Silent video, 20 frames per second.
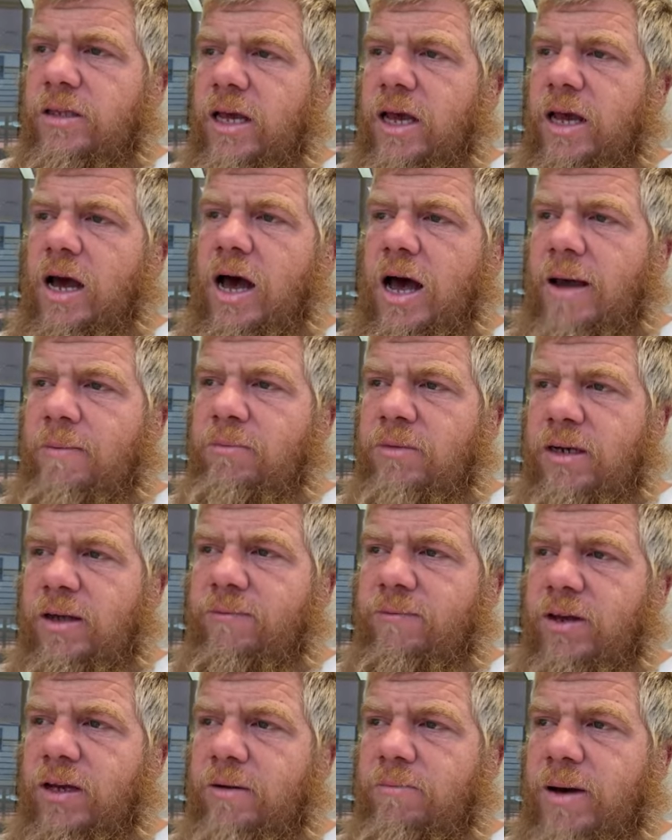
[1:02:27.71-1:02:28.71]
that I'm
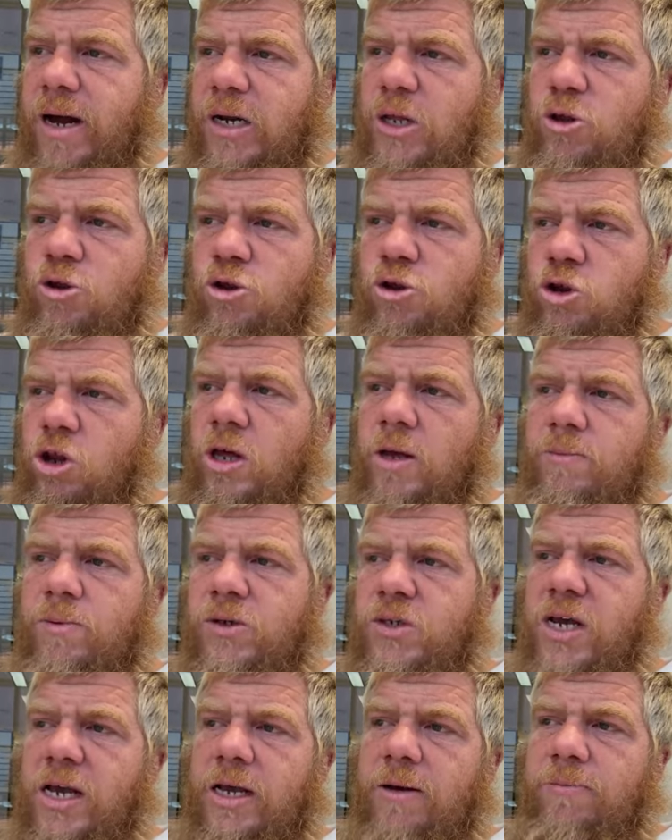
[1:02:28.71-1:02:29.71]
living about as cheap
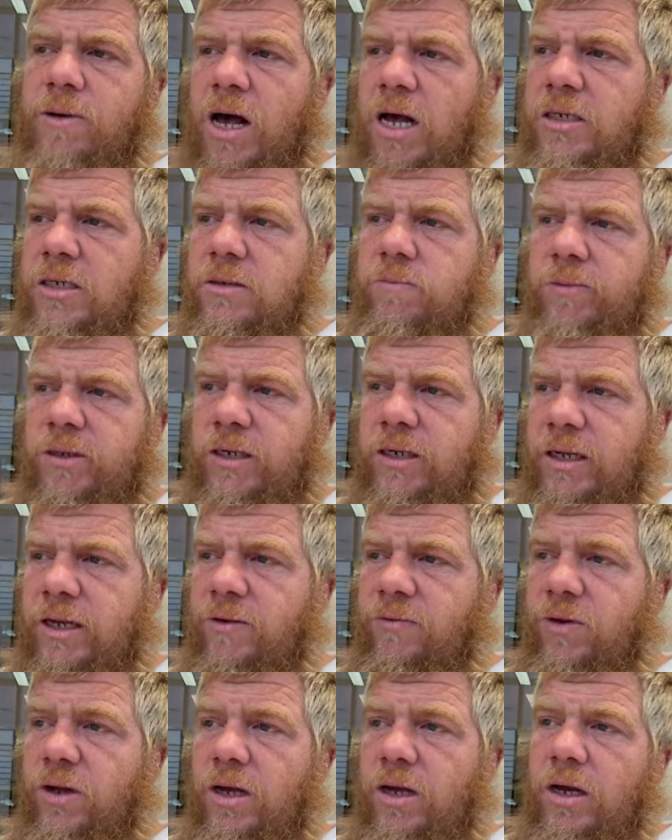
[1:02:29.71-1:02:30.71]
as I could possibly live.